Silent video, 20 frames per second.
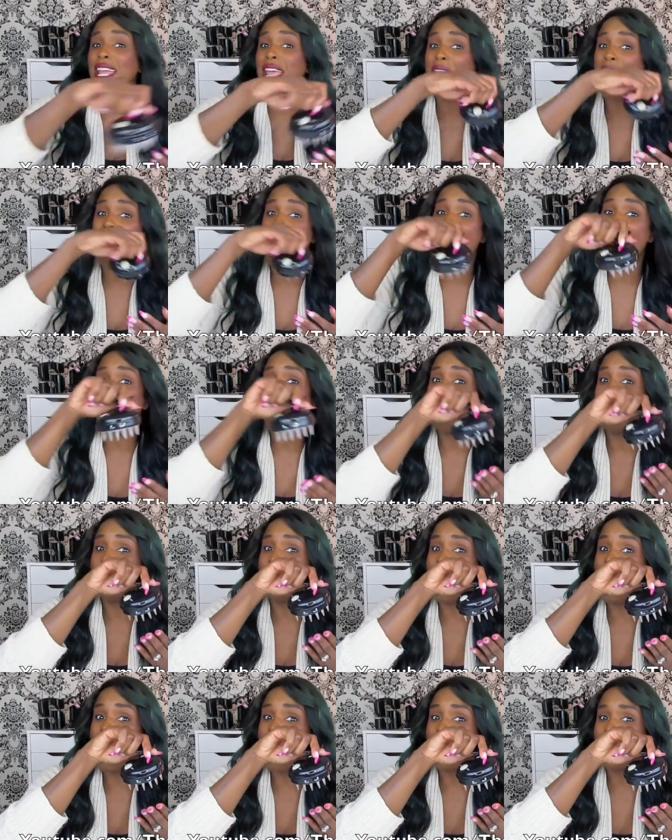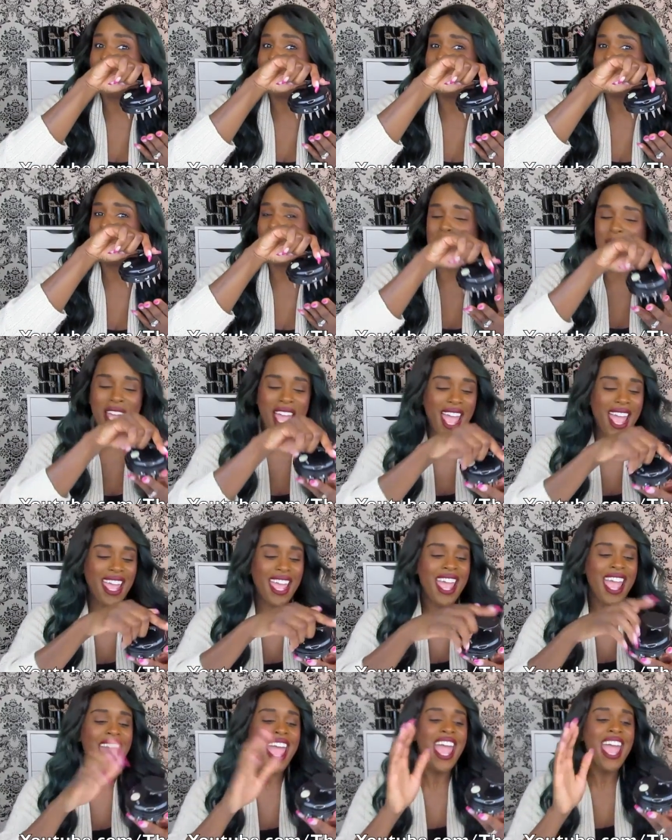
here. Bam! Okay?